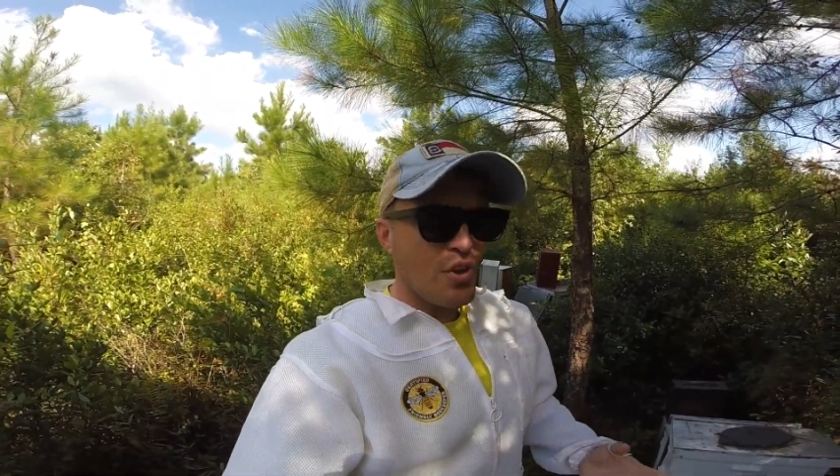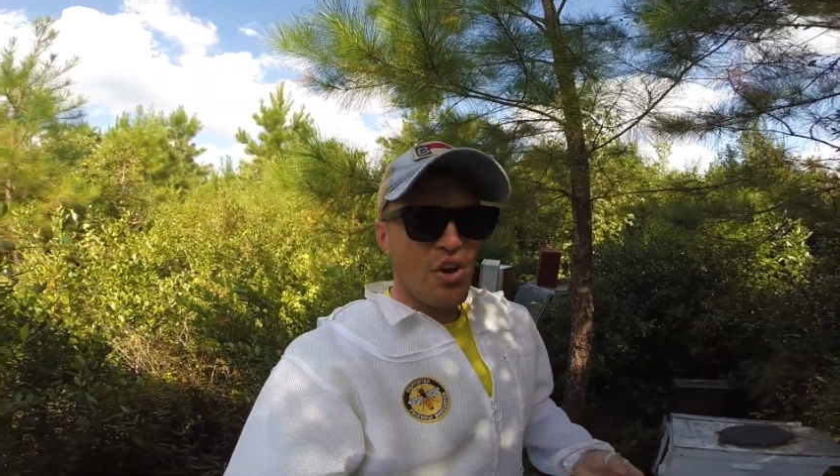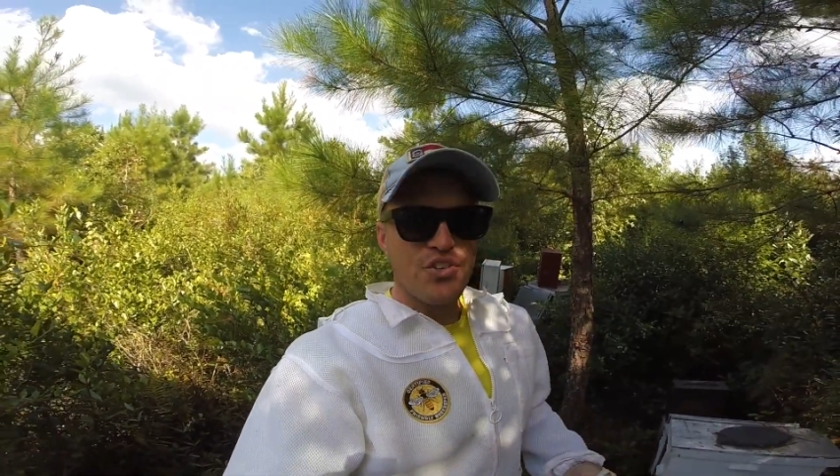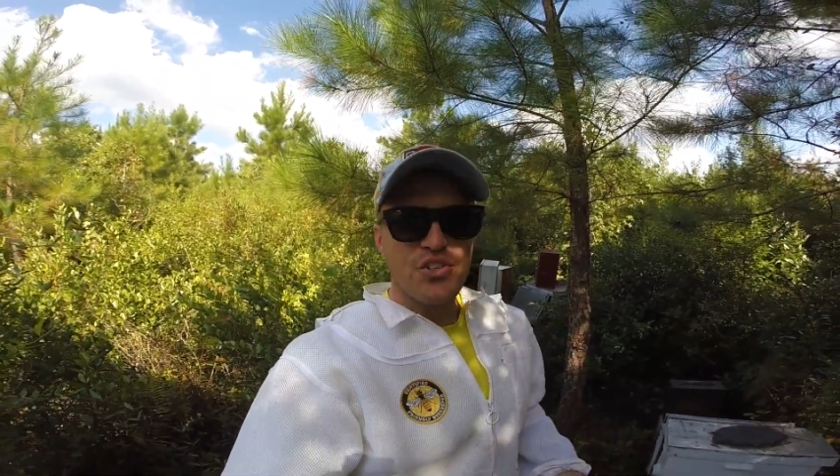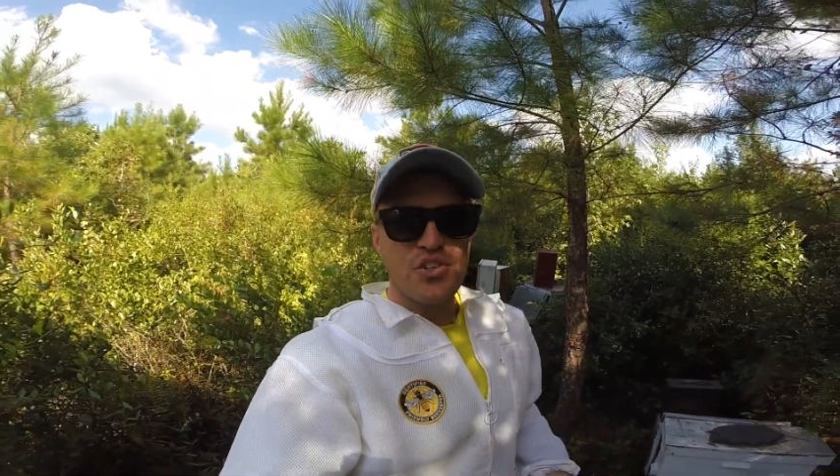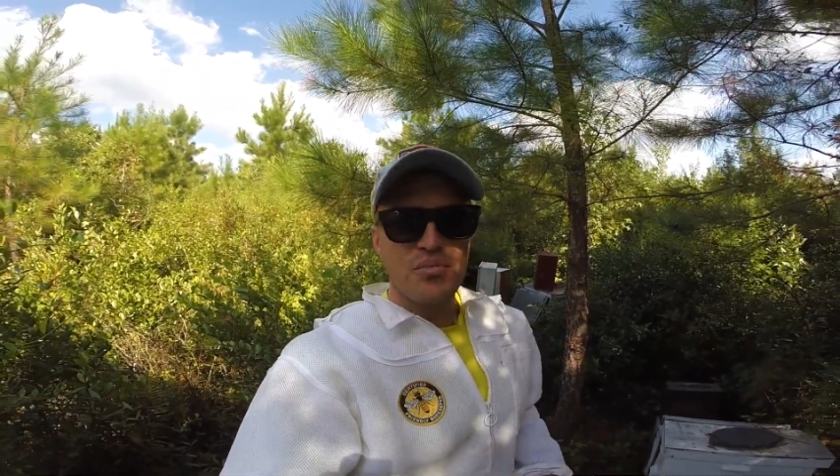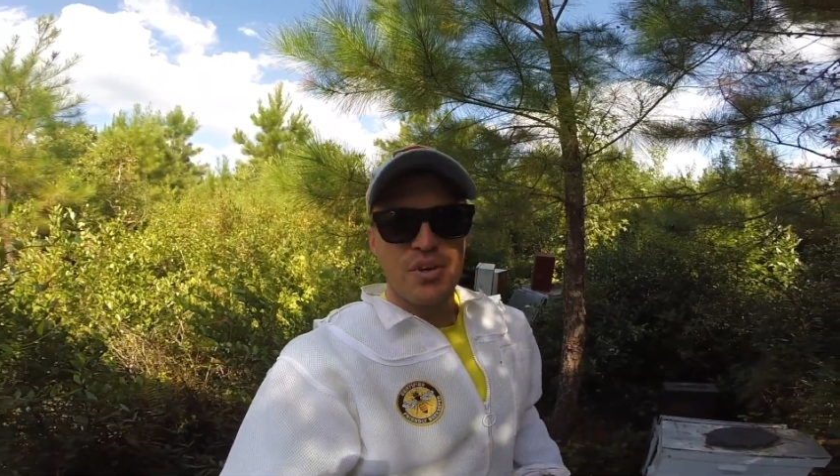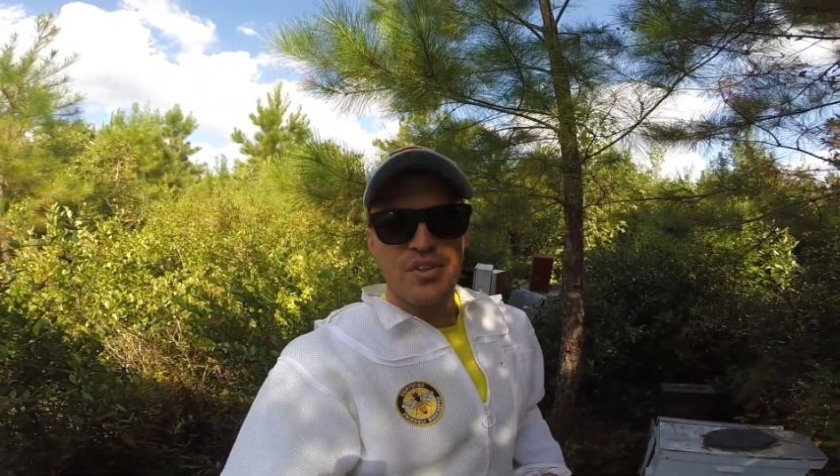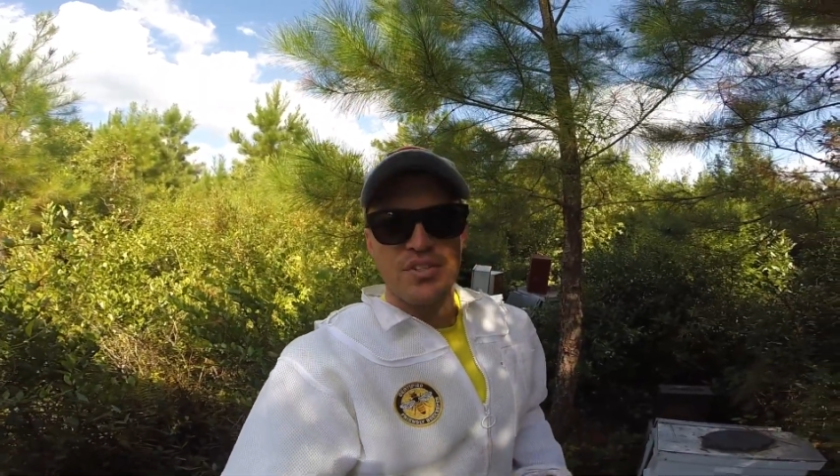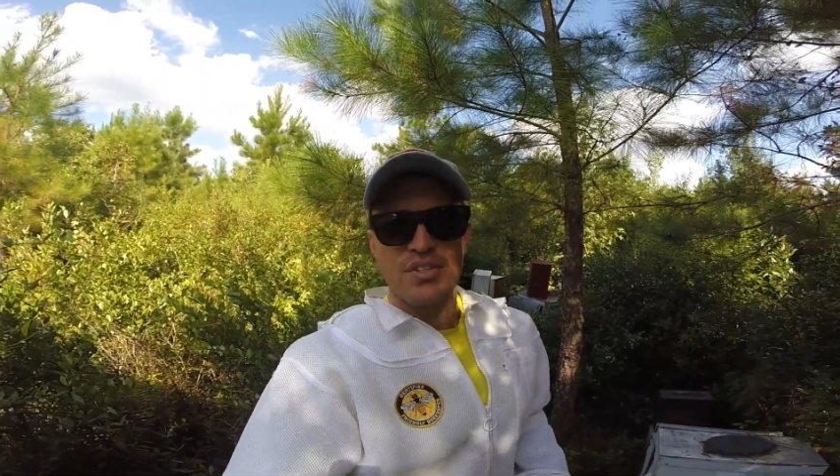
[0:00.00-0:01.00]
Also
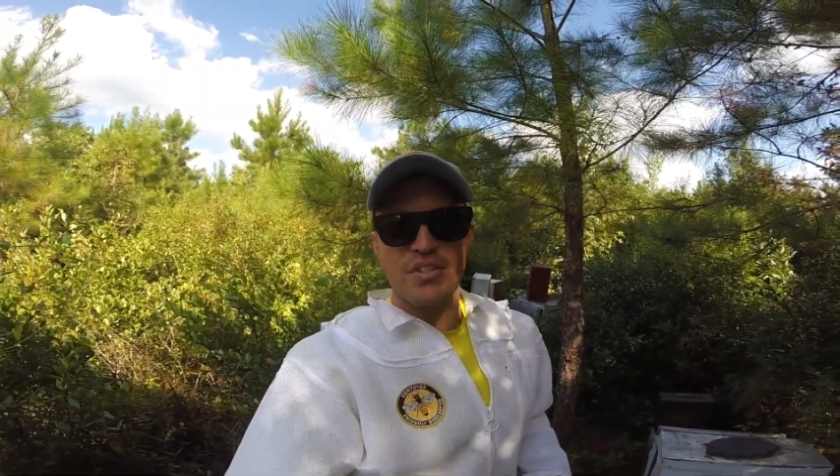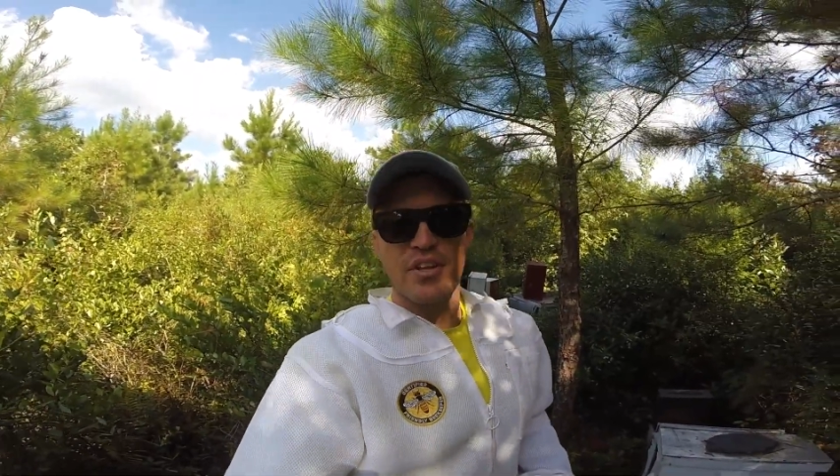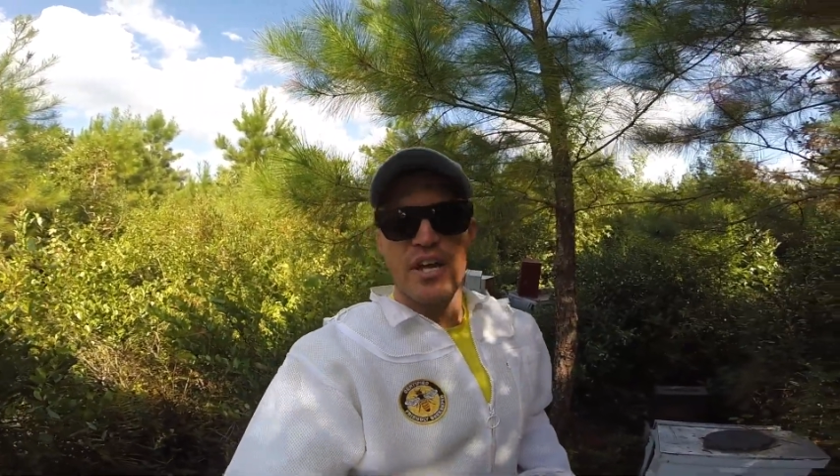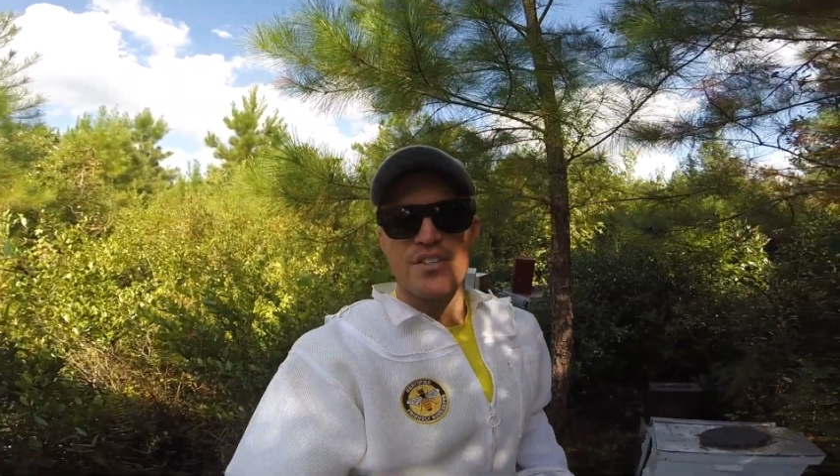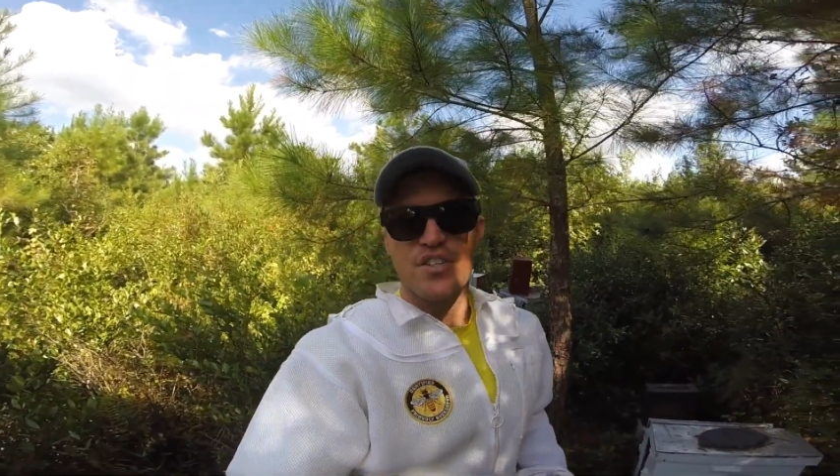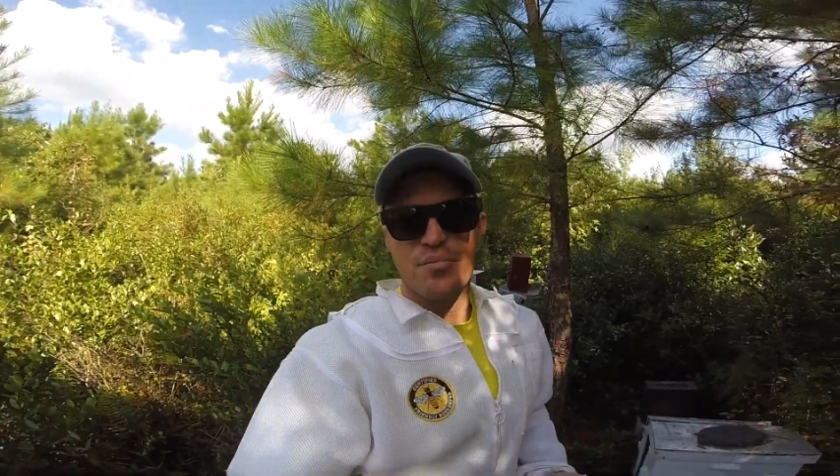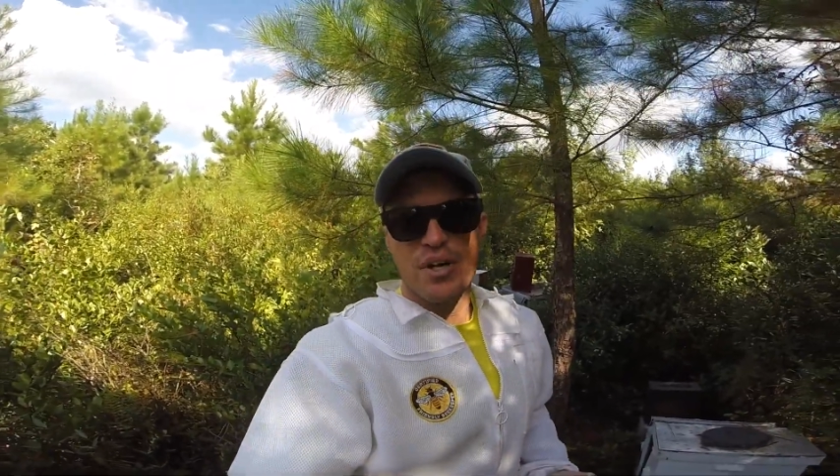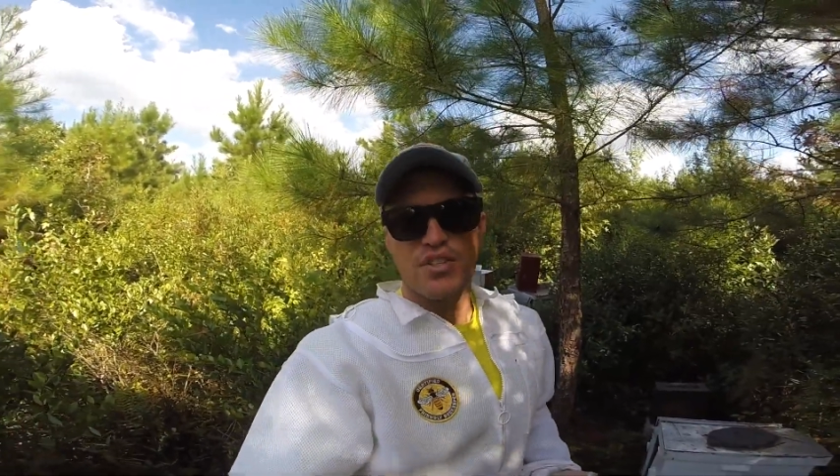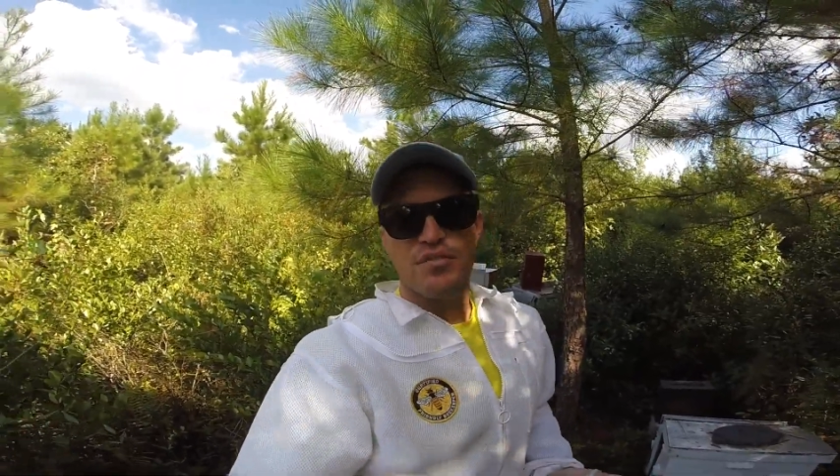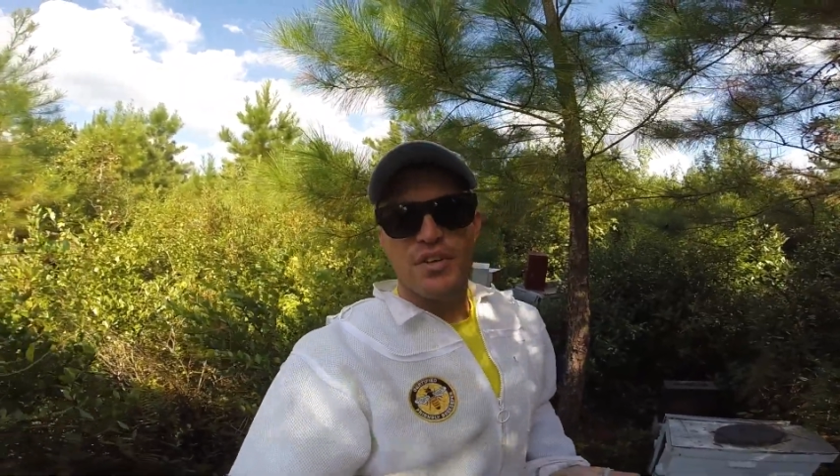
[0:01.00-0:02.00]
explained this is the last
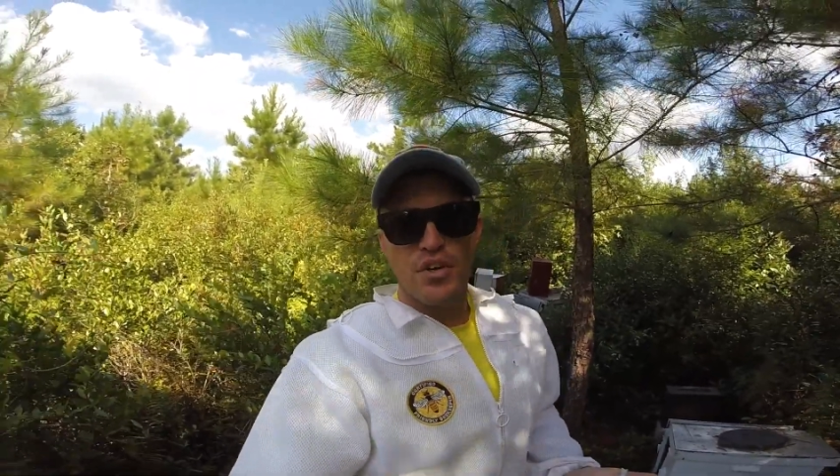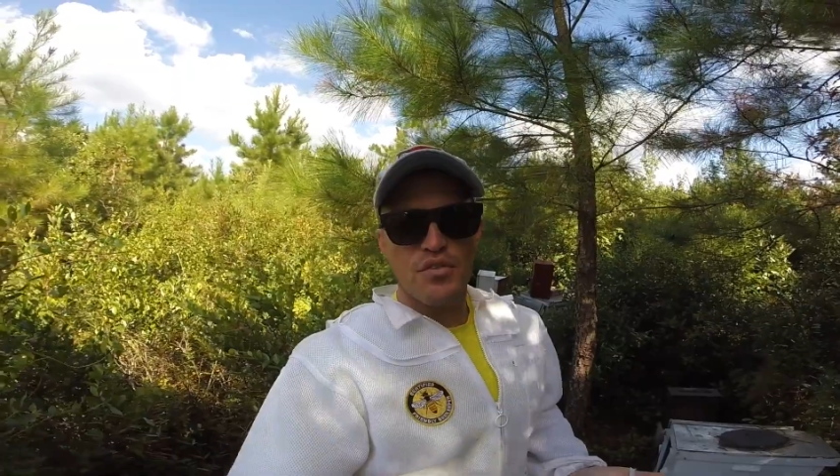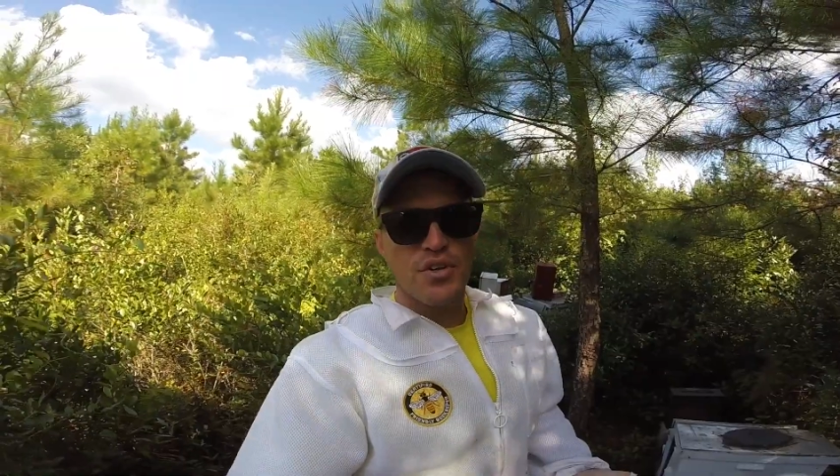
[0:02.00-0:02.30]
inspection video